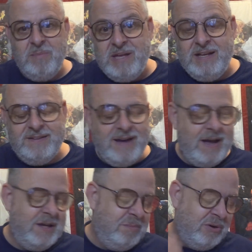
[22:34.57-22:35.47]
media
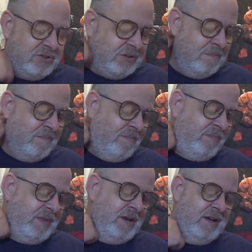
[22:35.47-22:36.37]
tie-in books,
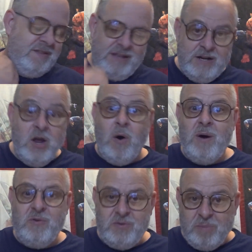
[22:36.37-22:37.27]
they
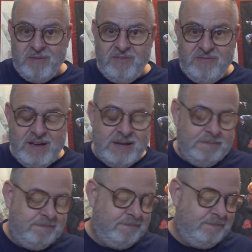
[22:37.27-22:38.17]
know I was a Buffy fan.